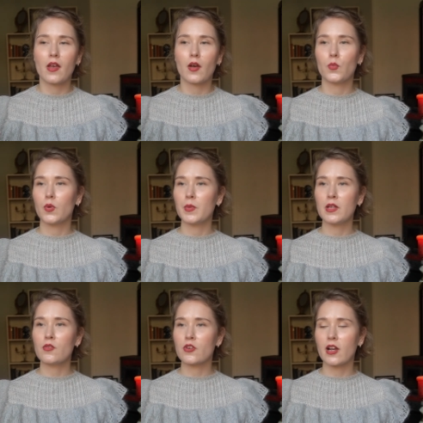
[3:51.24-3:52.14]
a
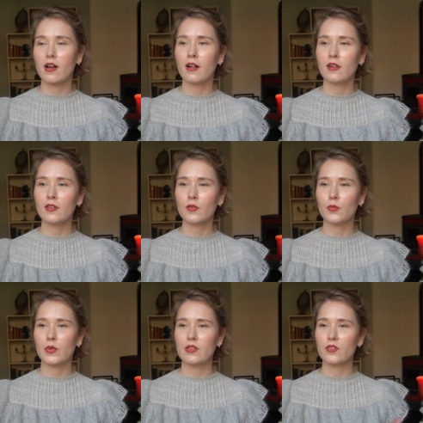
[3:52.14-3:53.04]
woman or a girl
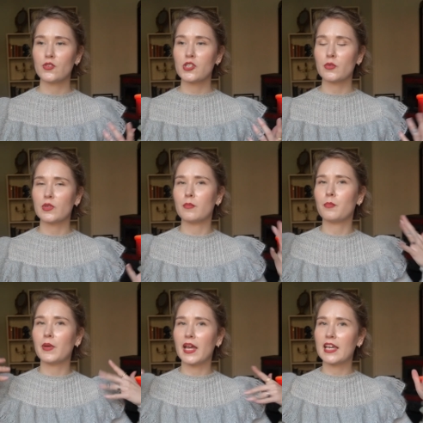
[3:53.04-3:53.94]
usually with a
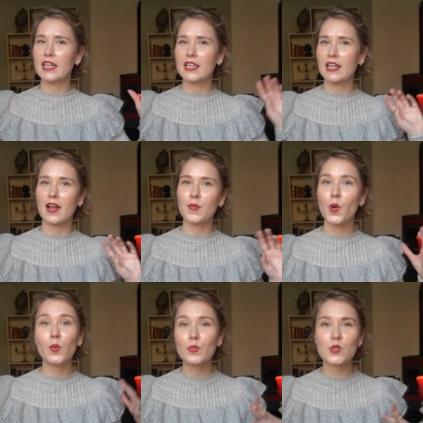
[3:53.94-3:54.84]
big like
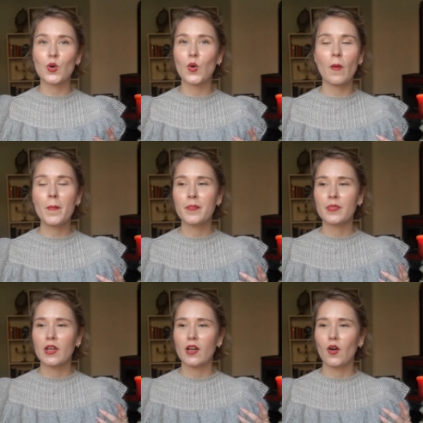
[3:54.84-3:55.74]
pompadour
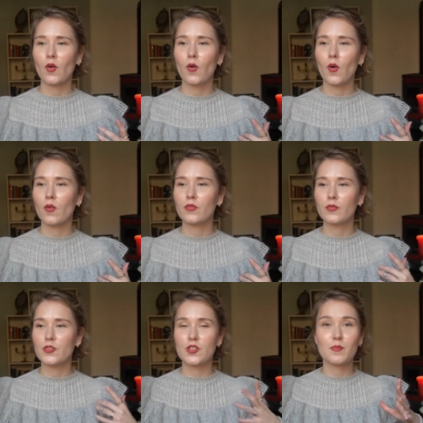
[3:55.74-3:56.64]
or
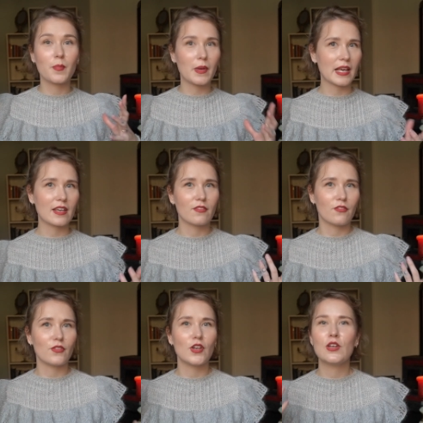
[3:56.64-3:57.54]
just big
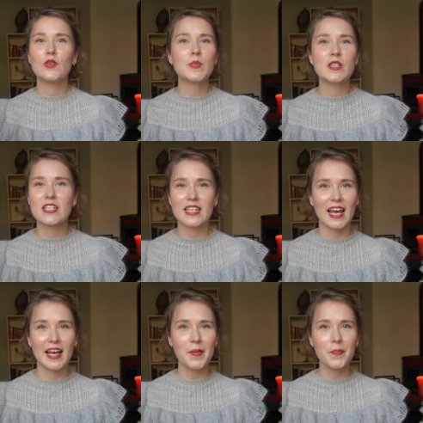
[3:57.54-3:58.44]
voluminous
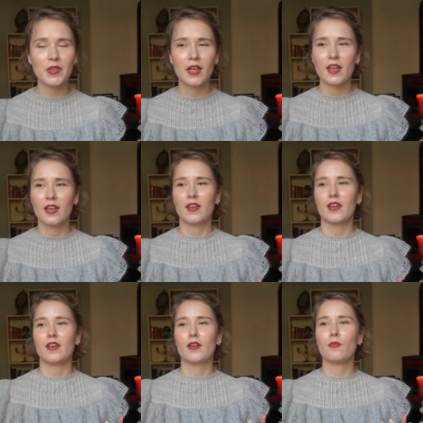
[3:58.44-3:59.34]
hair,
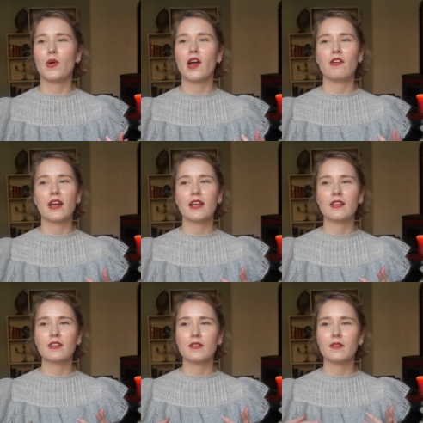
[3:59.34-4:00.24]

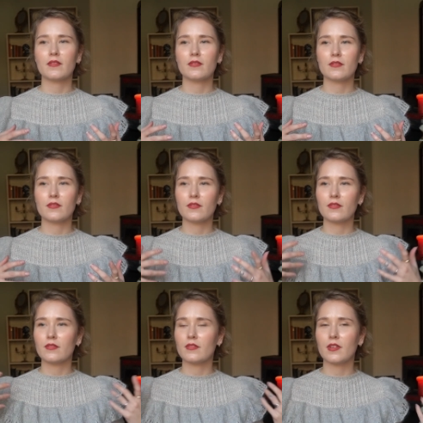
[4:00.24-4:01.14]
wearing
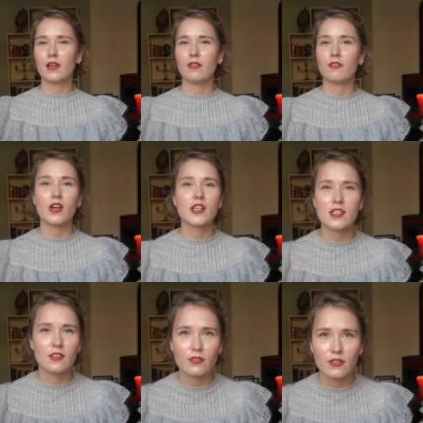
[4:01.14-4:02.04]
a
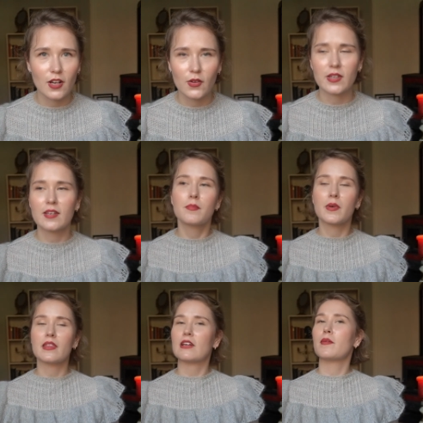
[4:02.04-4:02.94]
variety of clothing, but there